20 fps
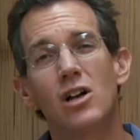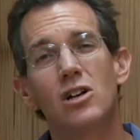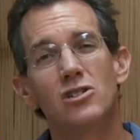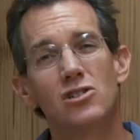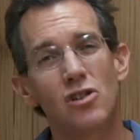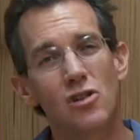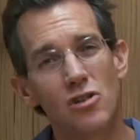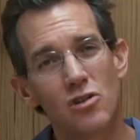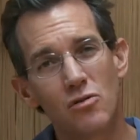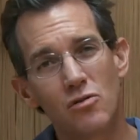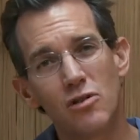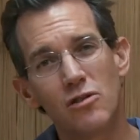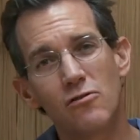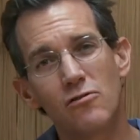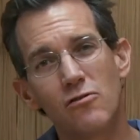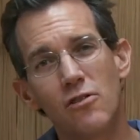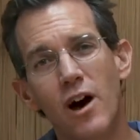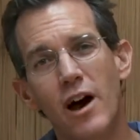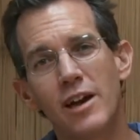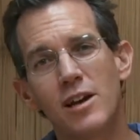So you can
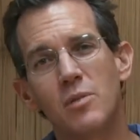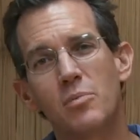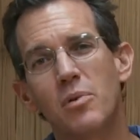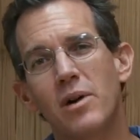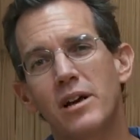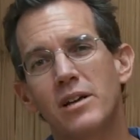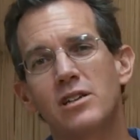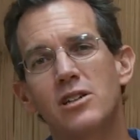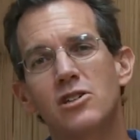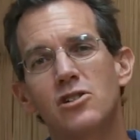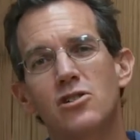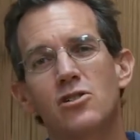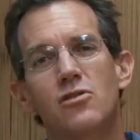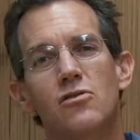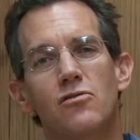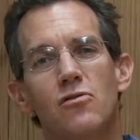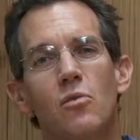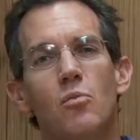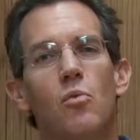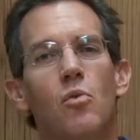find a practitioner
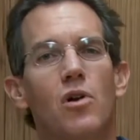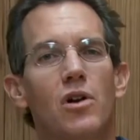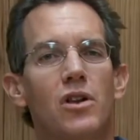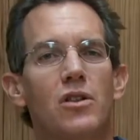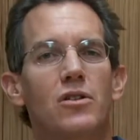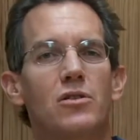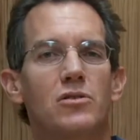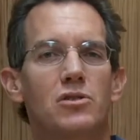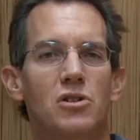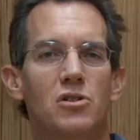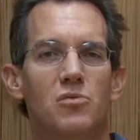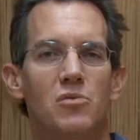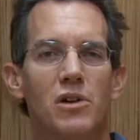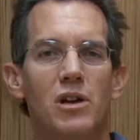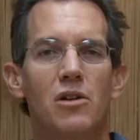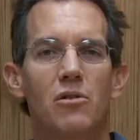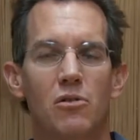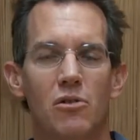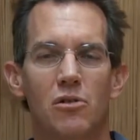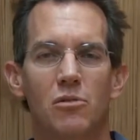from one of those
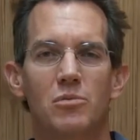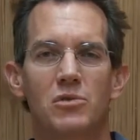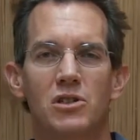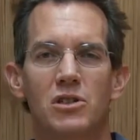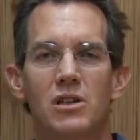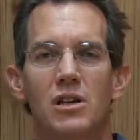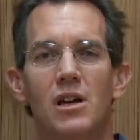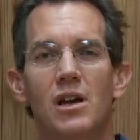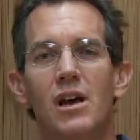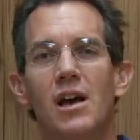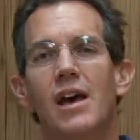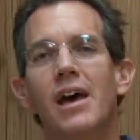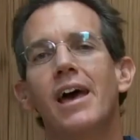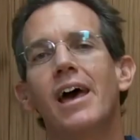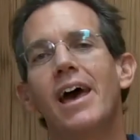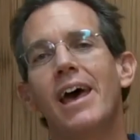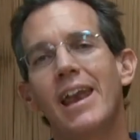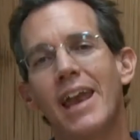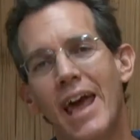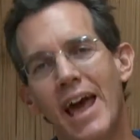three groups
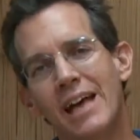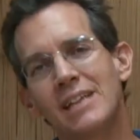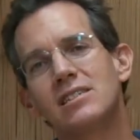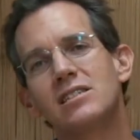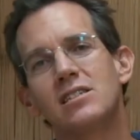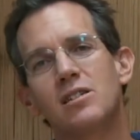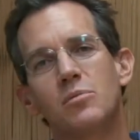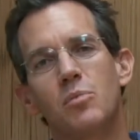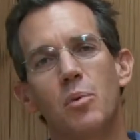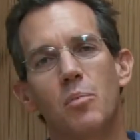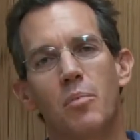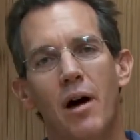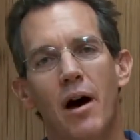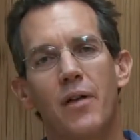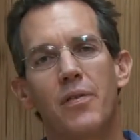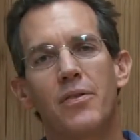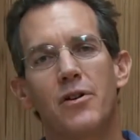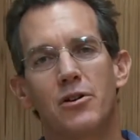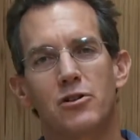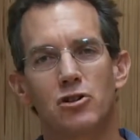and ask them
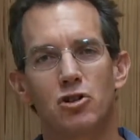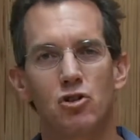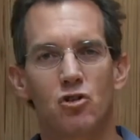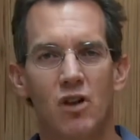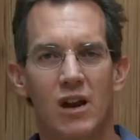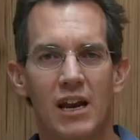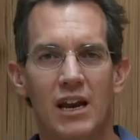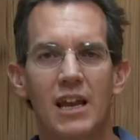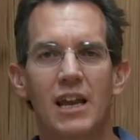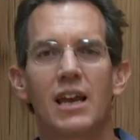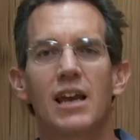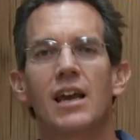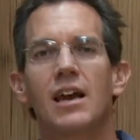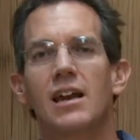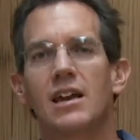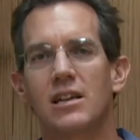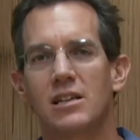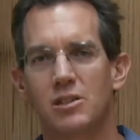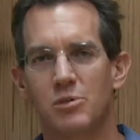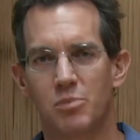about their training
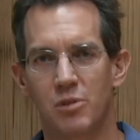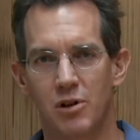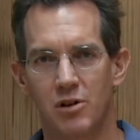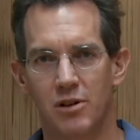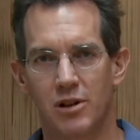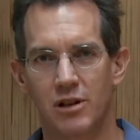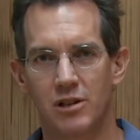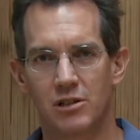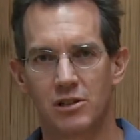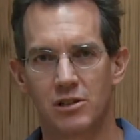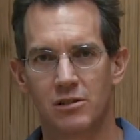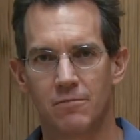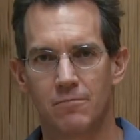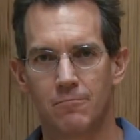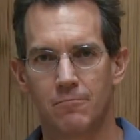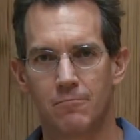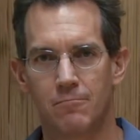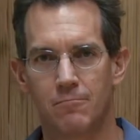and experience.